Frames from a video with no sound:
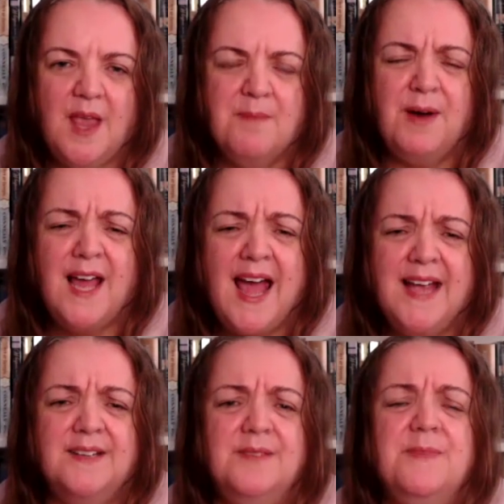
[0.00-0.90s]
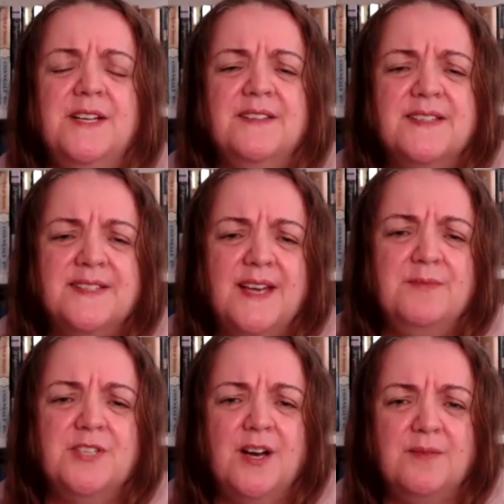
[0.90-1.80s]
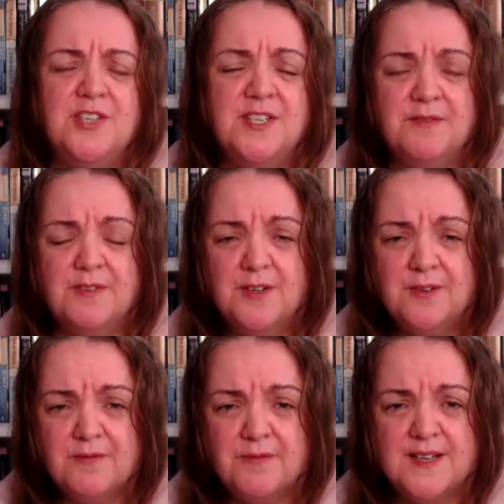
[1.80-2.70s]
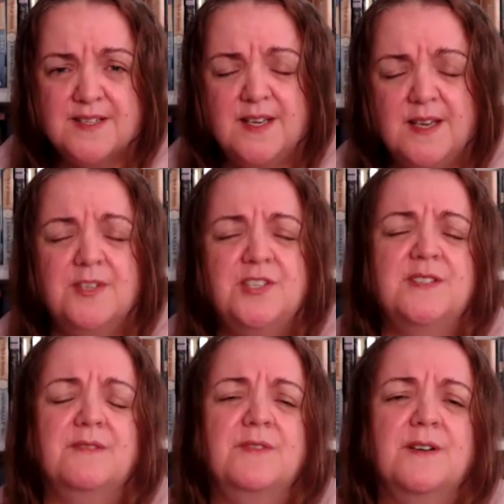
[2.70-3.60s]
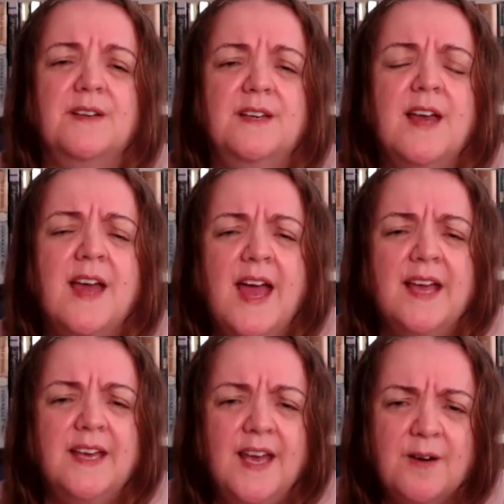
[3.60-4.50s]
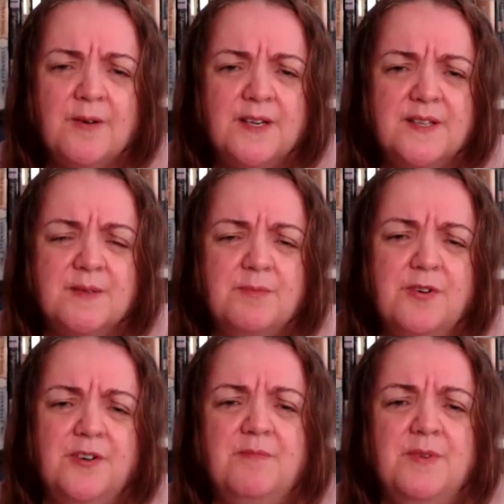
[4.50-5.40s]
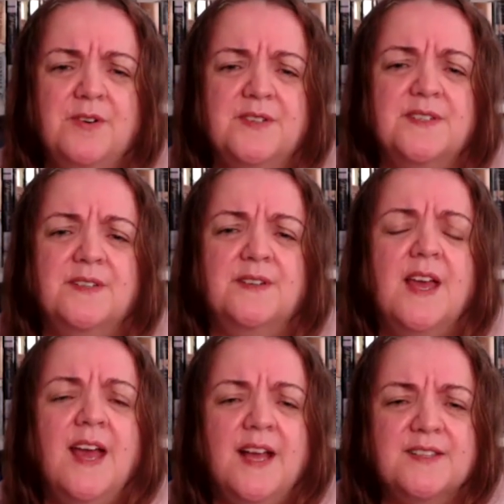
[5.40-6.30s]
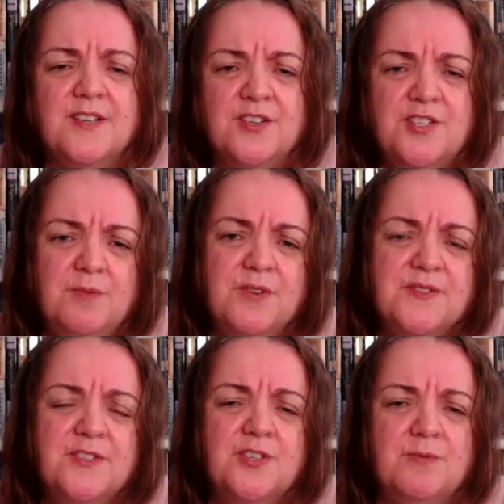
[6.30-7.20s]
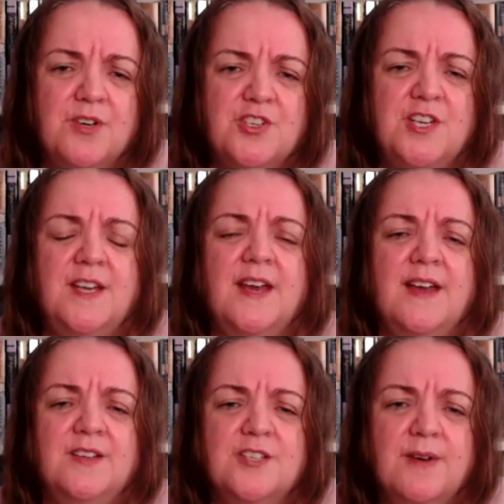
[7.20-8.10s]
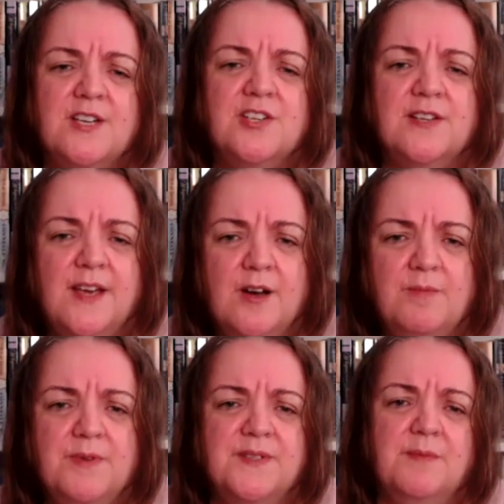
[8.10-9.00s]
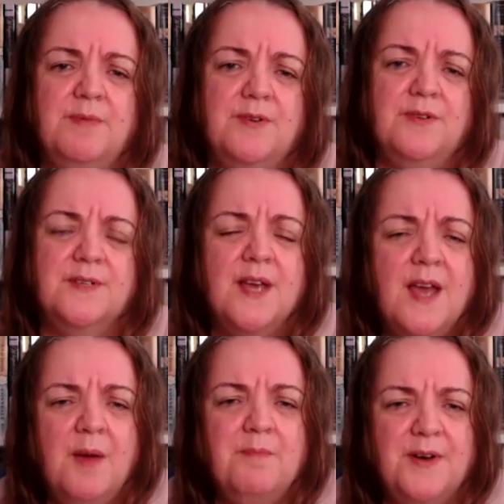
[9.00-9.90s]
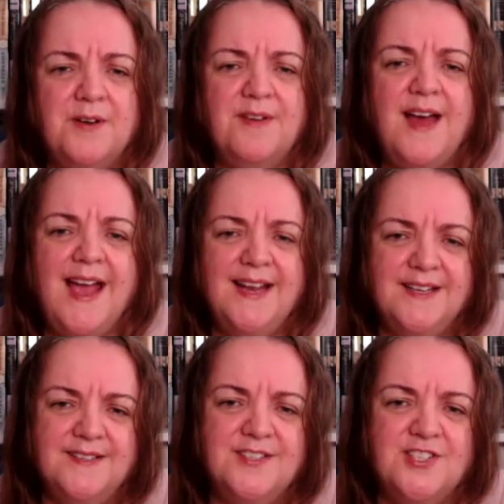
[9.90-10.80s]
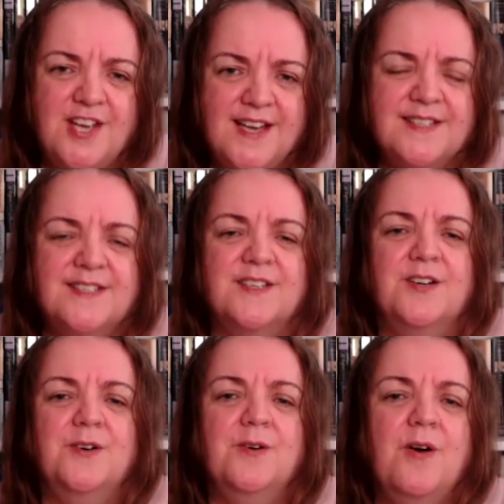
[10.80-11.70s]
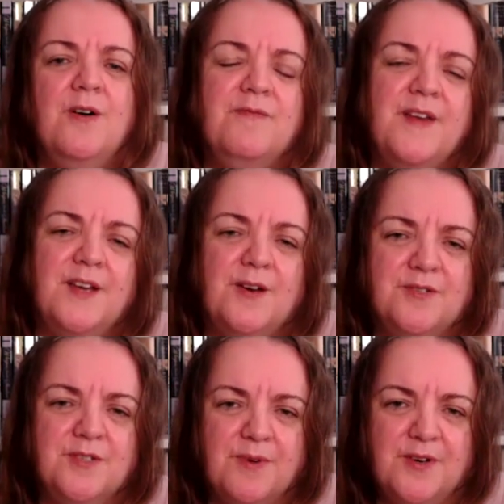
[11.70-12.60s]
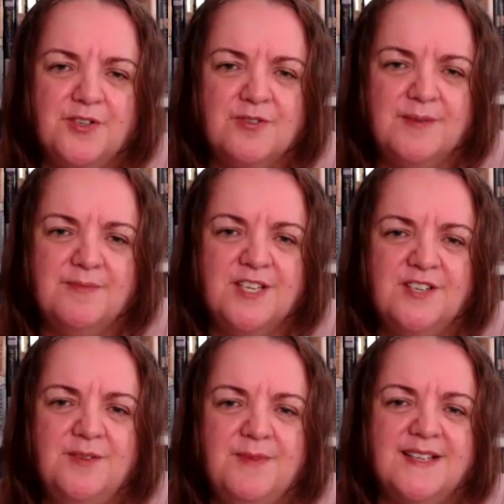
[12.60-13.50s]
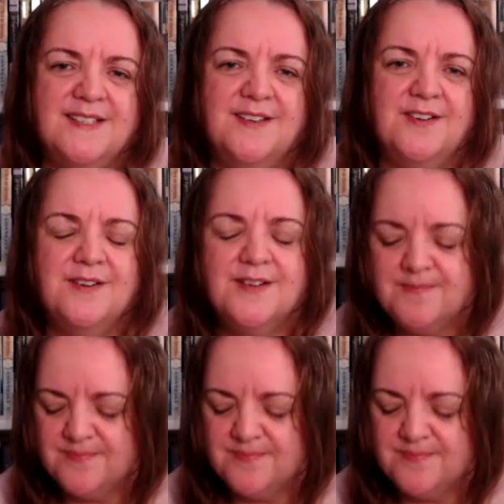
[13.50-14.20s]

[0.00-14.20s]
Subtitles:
by Aiden, but at the same time, she's a very good friend to him and she's a very caring and supportive person. And so she wants to do what she can to actually help and support both Aiden and Jet. So off they go on a road trip to New Mexico.